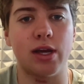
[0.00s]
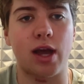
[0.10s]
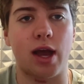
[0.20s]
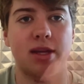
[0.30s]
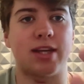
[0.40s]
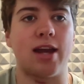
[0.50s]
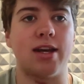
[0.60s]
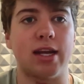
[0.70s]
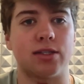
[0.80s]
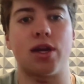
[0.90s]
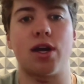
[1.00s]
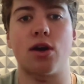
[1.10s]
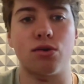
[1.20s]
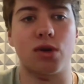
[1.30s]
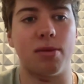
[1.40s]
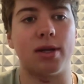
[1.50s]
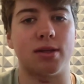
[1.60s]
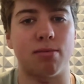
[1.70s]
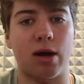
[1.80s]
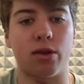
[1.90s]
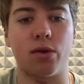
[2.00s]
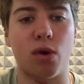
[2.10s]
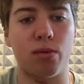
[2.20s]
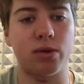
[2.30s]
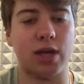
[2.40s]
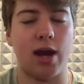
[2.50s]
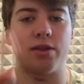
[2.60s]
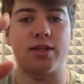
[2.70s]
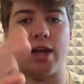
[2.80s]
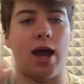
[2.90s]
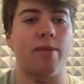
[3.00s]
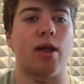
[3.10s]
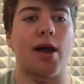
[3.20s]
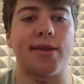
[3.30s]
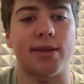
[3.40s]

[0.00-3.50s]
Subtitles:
I mean, 10 days later, you committed to Maryland. What was kind of the timeline